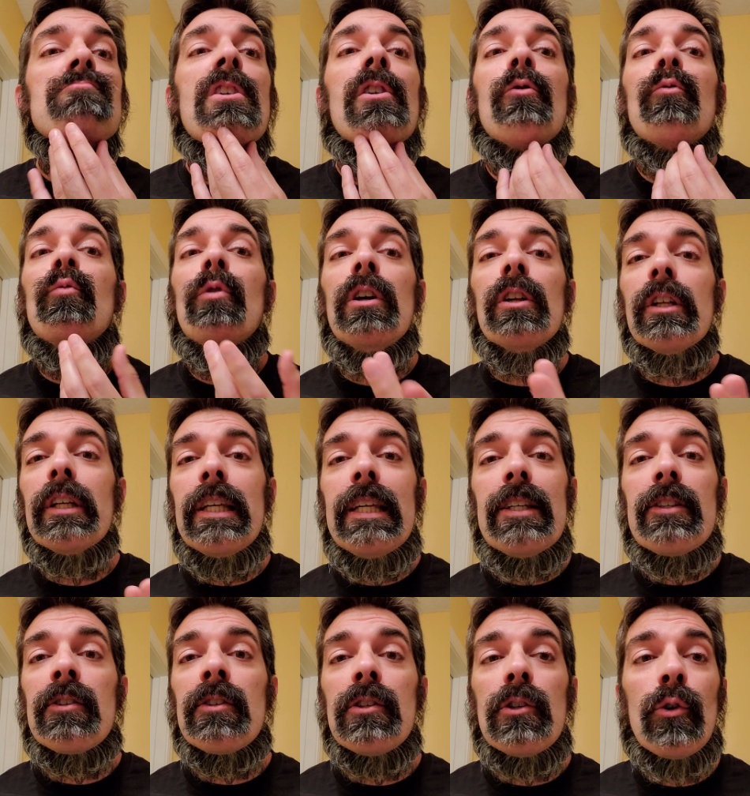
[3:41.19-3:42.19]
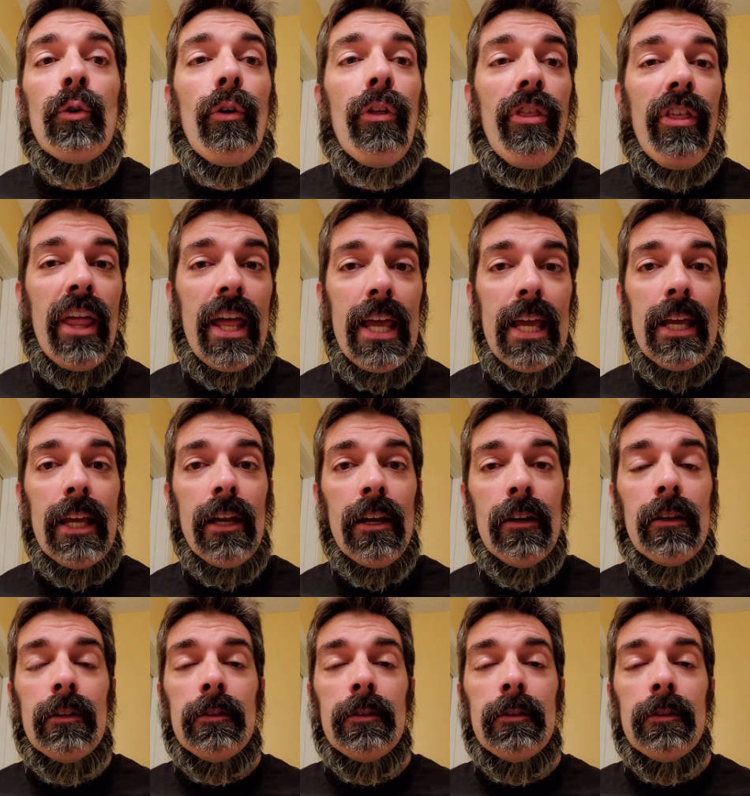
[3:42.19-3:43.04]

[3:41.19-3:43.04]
really isn't your thing,